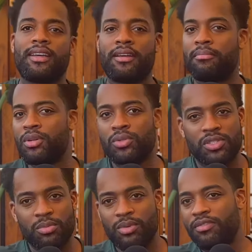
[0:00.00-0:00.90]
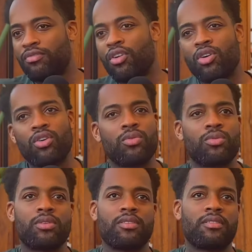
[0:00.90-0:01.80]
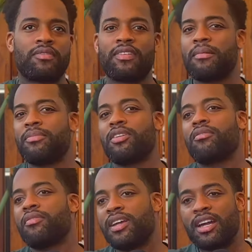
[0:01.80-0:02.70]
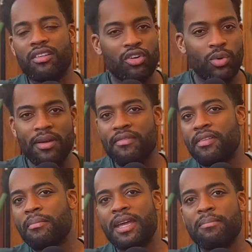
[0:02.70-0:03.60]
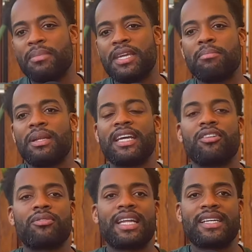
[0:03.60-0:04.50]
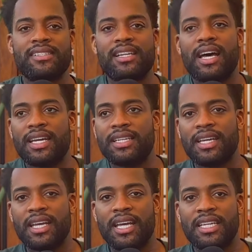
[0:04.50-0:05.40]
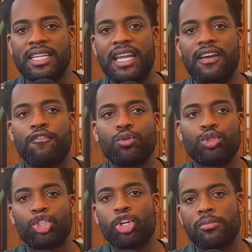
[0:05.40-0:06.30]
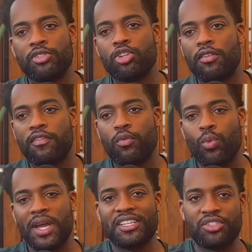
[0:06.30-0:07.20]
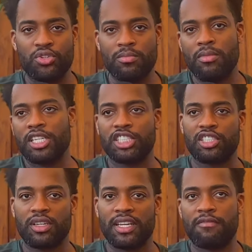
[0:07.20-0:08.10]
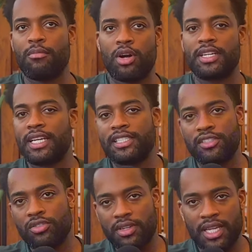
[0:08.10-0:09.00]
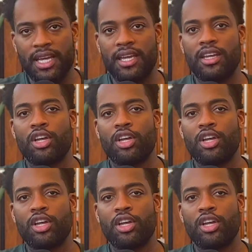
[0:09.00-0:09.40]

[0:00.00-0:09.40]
Emile Smith Rowe or Fabio Vieira, whoever it may be playing on that side, the level drops off way too much if Martinelli's not there.